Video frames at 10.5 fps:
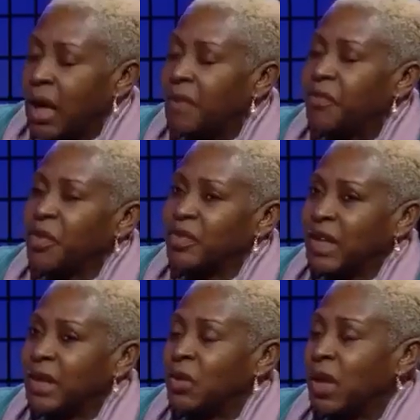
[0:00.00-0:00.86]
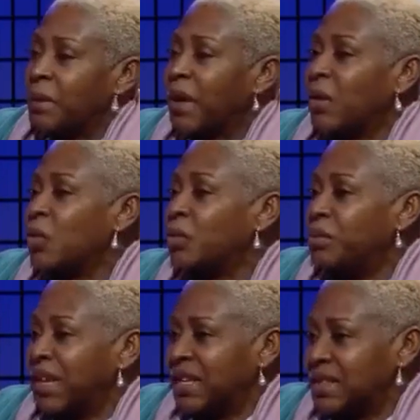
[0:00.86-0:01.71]
First, I look at my own
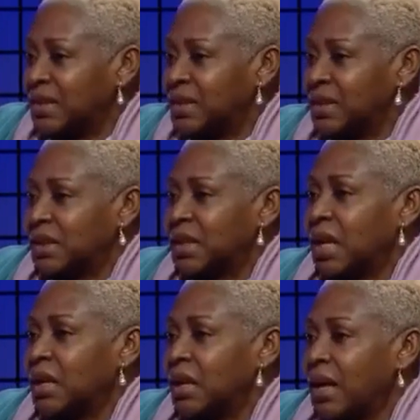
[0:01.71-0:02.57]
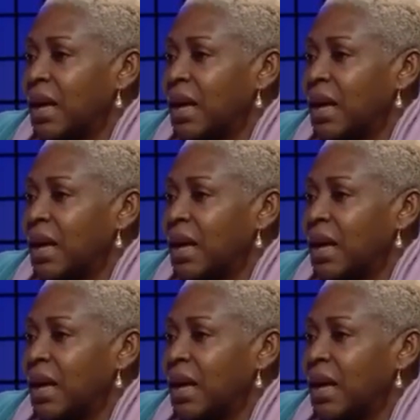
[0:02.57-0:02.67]
place in society